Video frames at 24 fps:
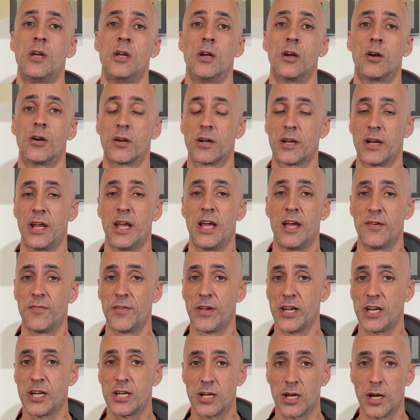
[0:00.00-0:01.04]
are going to have a
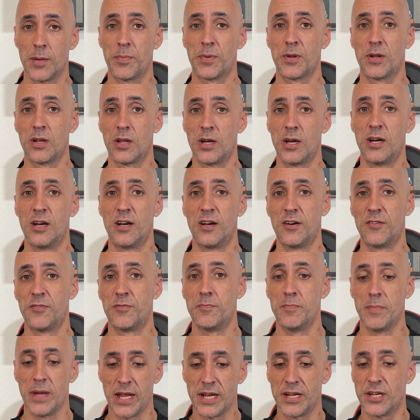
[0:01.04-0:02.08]
couple of
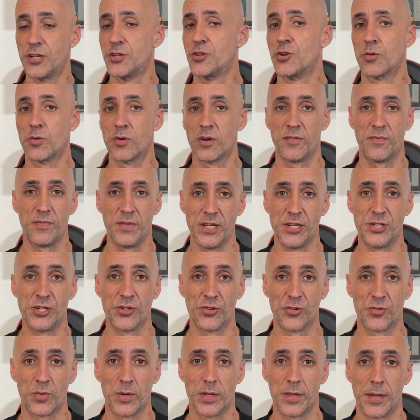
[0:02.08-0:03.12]
mandatory
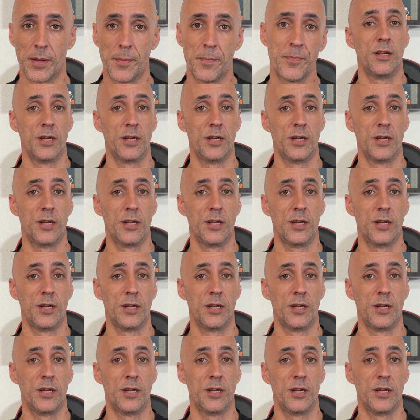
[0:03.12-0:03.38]
features with them.